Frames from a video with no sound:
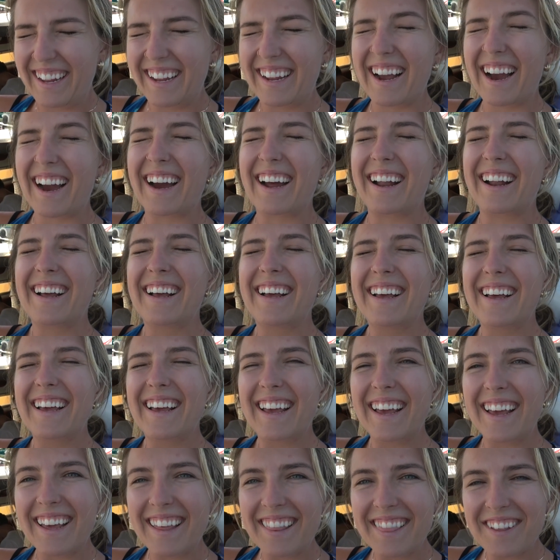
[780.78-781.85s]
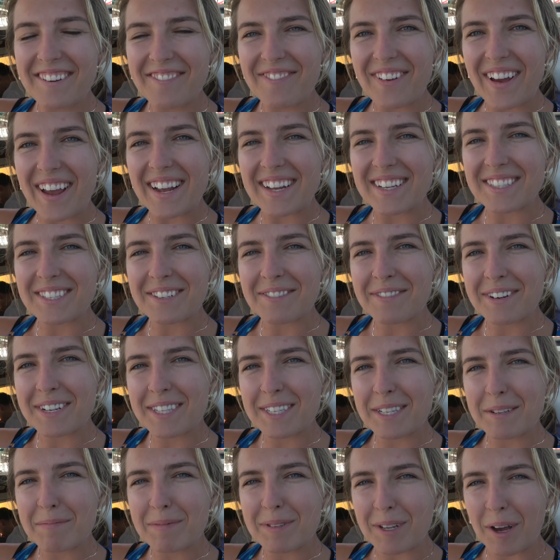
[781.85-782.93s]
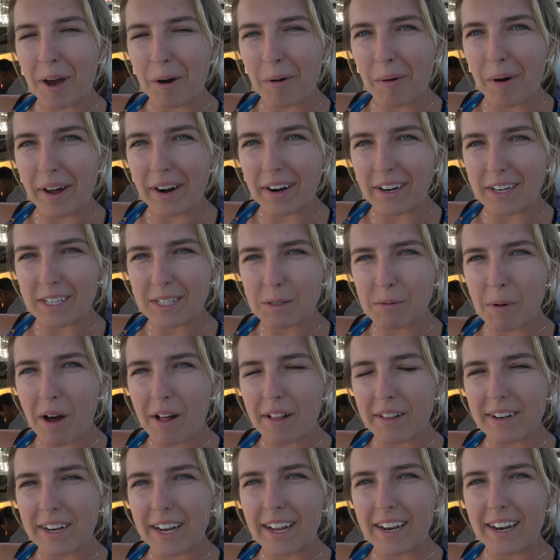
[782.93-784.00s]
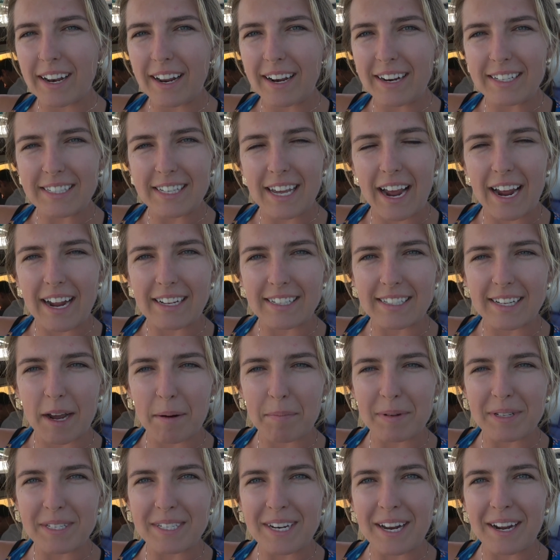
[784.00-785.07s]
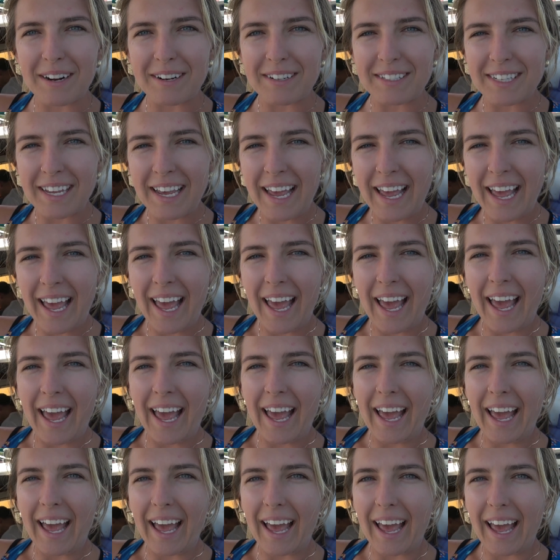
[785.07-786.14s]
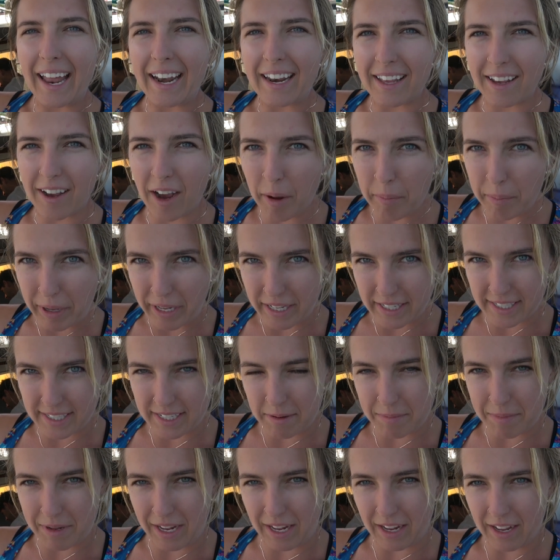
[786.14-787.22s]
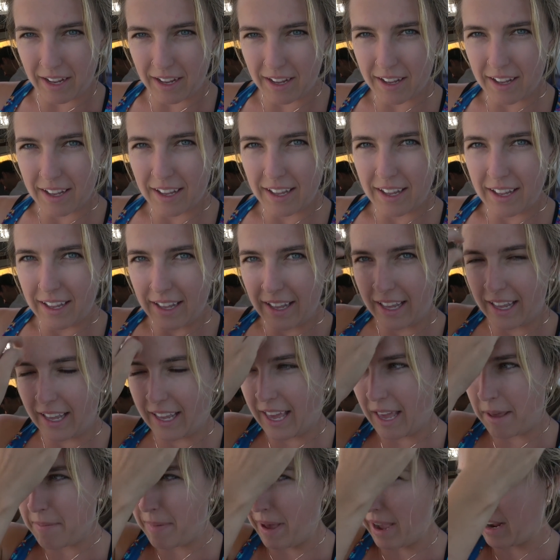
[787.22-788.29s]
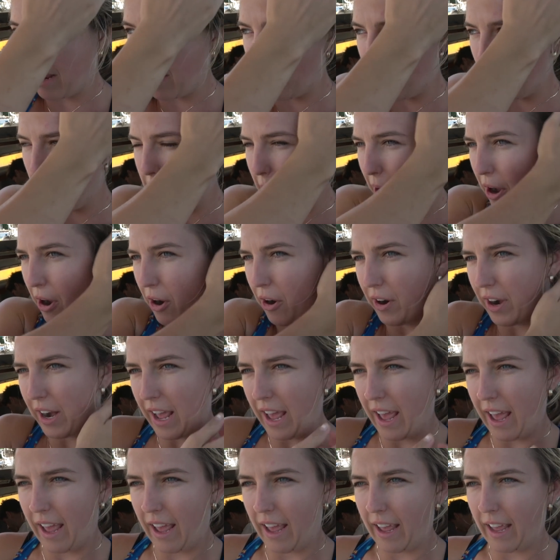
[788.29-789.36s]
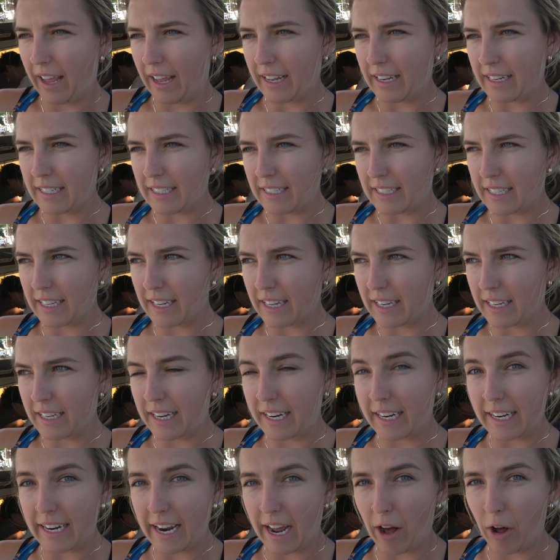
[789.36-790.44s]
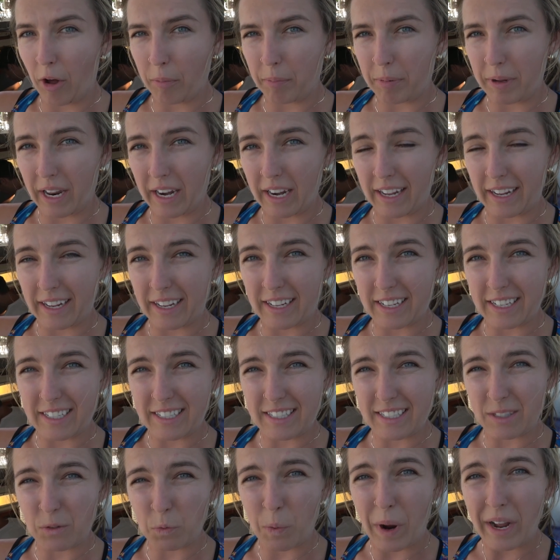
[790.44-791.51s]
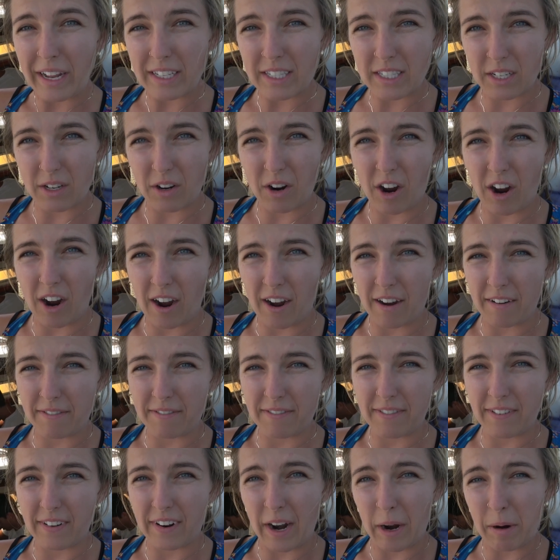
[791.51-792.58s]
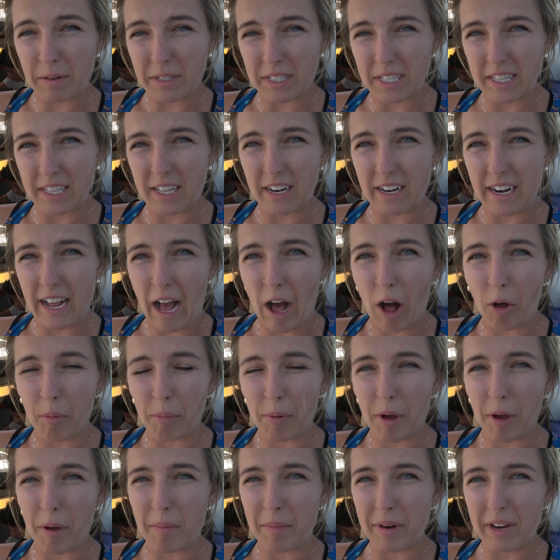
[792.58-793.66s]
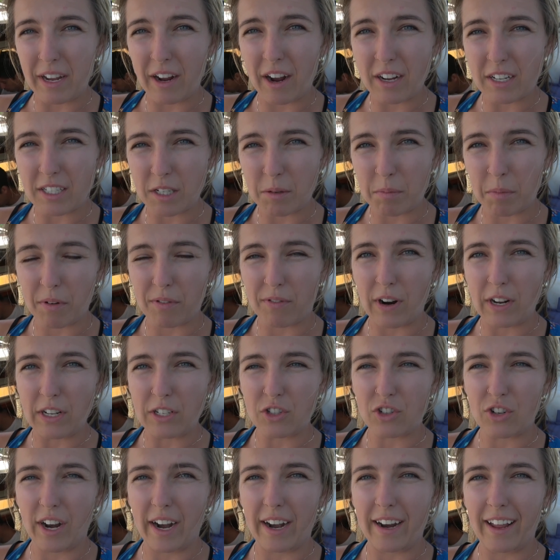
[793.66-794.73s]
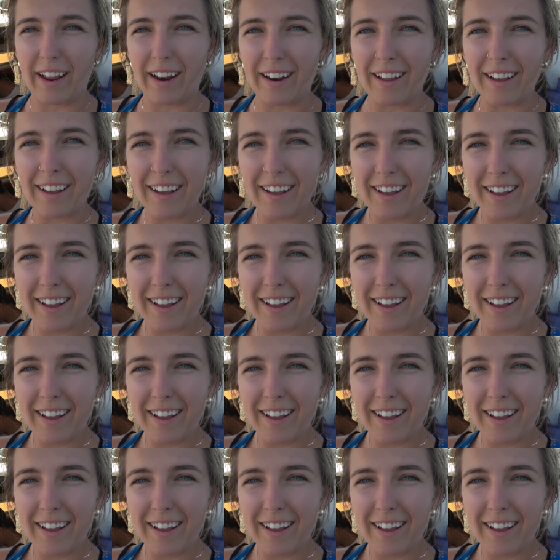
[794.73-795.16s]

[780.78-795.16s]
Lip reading: he got hit in the face with some salt water, swallowed it in his eyes, up his nose, and he got pissed at me. He came back on the boat and needed help getting his wetsuit off, and I wasn't there to help him, and he got super frustrated.